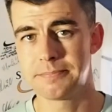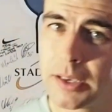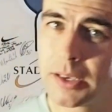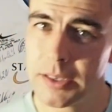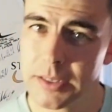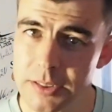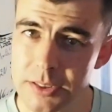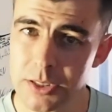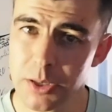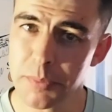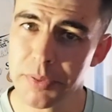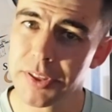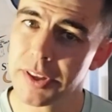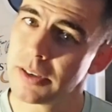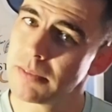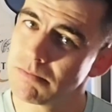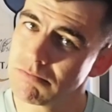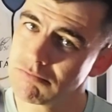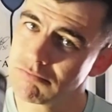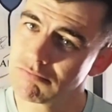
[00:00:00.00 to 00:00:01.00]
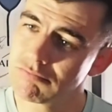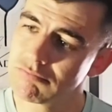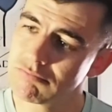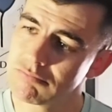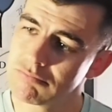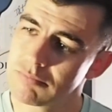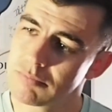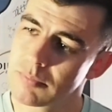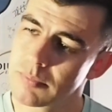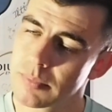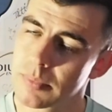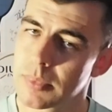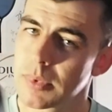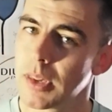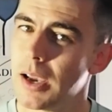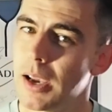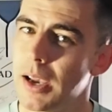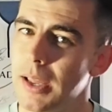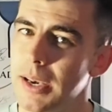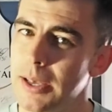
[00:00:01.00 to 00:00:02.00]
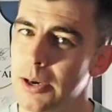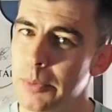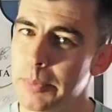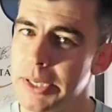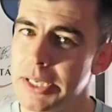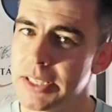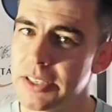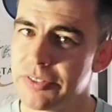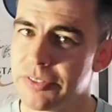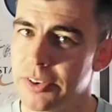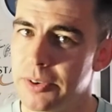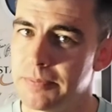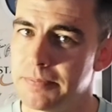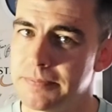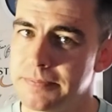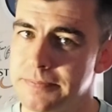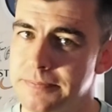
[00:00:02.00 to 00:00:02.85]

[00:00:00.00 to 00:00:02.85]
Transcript: It's something a little bit different.